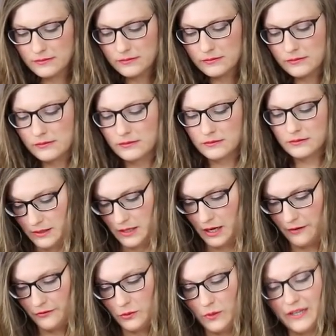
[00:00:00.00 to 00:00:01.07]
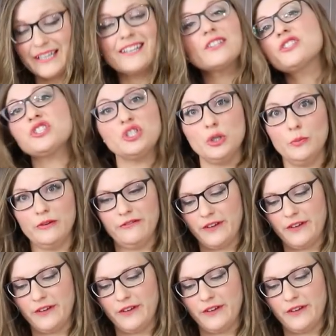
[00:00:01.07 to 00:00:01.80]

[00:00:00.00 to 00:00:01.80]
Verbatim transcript: Now if you want to get super